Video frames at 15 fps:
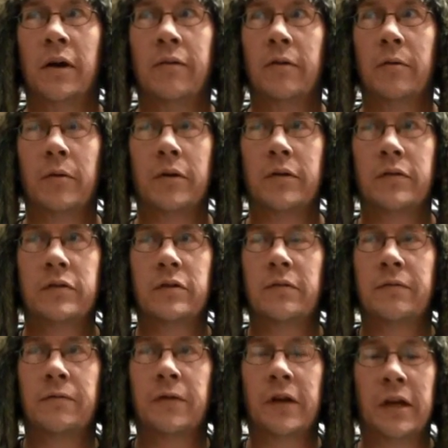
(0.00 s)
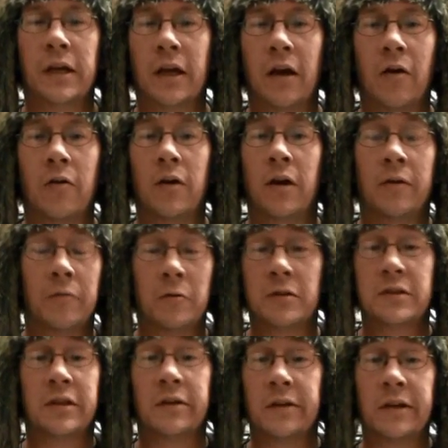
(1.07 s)
everyone's freaking out.
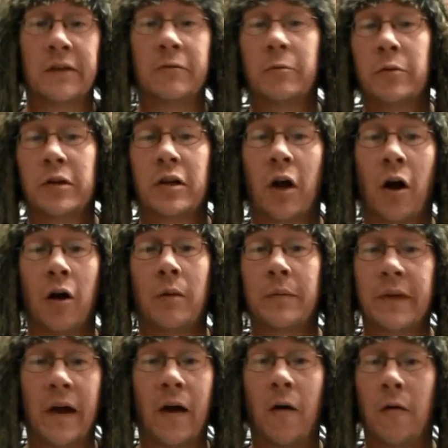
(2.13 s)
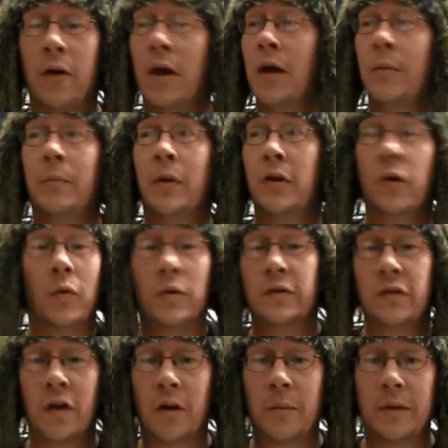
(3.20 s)
Everyone's telling everyone to calm down, but no
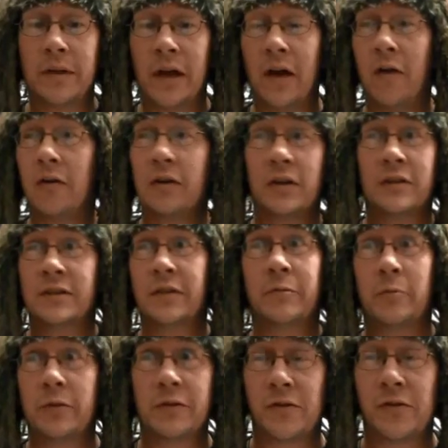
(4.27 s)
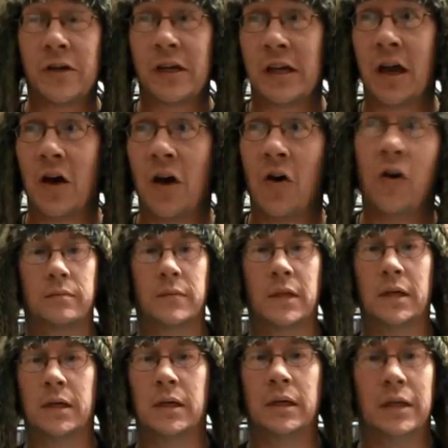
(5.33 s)
one's calming down because everyone's freaking out.
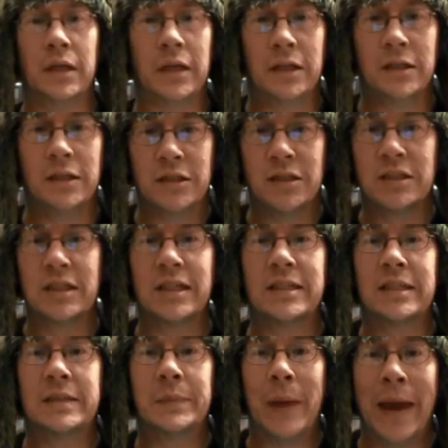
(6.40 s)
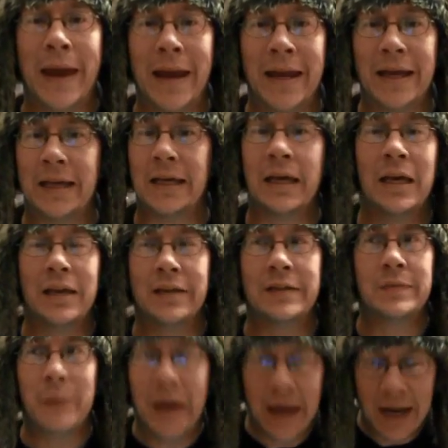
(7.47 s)
And it's just like this panic.
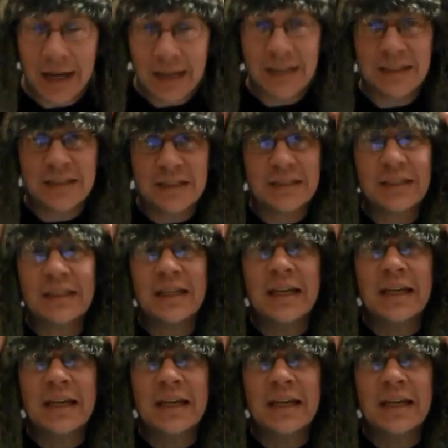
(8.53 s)
This panic is just like,